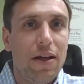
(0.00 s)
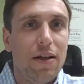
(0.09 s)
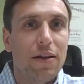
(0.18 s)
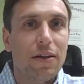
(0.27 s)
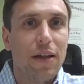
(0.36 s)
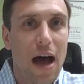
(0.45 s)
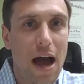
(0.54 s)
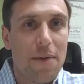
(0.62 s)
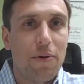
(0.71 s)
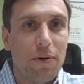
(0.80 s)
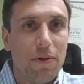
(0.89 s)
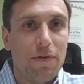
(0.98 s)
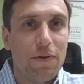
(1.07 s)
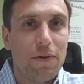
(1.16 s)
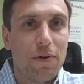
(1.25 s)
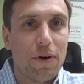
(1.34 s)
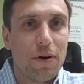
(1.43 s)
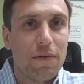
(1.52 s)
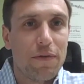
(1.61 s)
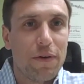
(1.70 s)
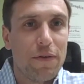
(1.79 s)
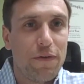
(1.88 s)
liable for
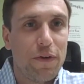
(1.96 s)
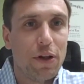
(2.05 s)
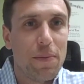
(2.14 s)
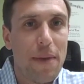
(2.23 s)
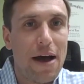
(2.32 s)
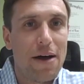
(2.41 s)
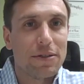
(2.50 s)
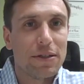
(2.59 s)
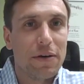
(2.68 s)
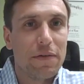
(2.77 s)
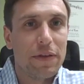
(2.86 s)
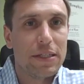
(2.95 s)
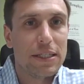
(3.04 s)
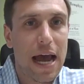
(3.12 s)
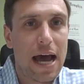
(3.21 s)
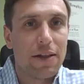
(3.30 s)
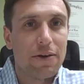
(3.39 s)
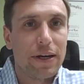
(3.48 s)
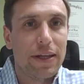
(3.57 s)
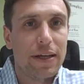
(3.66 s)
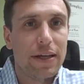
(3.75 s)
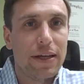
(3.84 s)
the full amount of the salary
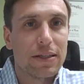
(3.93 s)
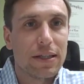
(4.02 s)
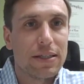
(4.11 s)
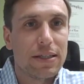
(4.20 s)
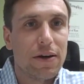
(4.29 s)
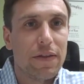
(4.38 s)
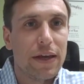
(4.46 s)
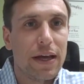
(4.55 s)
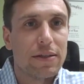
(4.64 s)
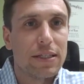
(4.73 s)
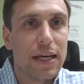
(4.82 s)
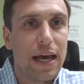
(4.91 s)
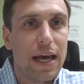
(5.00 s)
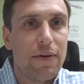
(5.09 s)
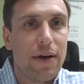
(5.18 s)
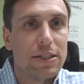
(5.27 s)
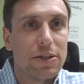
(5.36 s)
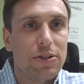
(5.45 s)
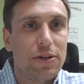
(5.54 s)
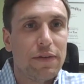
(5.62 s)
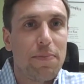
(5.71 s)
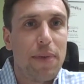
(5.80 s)
that's listed on the LCA, right? So you
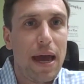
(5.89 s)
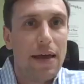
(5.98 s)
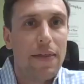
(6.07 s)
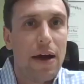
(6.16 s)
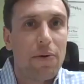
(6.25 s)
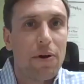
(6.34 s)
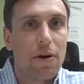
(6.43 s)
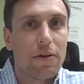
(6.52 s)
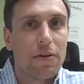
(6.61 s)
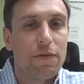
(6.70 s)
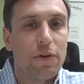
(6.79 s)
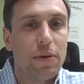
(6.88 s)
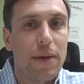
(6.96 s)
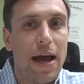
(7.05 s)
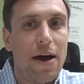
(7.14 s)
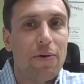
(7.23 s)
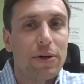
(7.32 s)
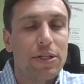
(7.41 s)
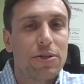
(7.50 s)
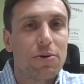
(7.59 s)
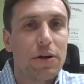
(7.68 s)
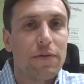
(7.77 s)
still have to pay that worker the full amount, which
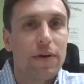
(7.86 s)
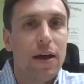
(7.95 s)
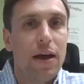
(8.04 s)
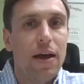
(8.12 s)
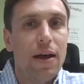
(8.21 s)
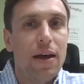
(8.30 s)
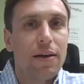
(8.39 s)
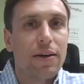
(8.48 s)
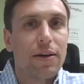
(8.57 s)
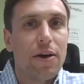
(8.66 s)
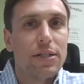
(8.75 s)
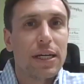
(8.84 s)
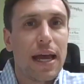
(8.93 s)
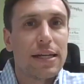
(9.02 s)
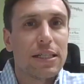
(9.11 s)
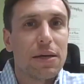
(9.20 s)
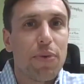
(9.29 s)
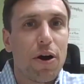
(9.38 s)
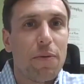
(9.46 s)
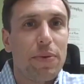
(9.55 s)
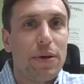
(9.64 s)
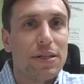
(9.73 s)
sort of goes against the
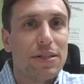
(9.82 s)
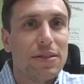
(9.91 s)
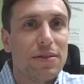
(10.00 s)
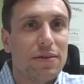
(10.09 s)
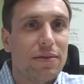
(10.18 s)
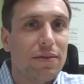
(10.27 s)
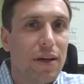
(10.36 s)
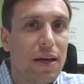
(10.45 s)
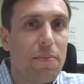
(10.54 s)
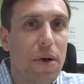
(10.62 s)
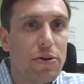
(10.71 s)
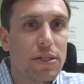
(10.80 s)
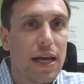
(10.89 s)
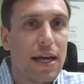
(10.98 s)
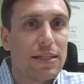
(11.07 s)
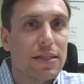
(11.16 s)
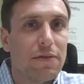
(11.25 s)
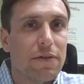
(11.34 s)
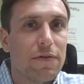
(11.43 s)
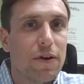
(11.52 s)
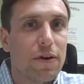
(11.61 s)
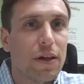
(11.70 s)
purpose in most cases of a
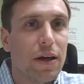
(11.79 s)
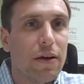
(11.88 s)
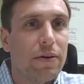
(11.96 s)
furlough.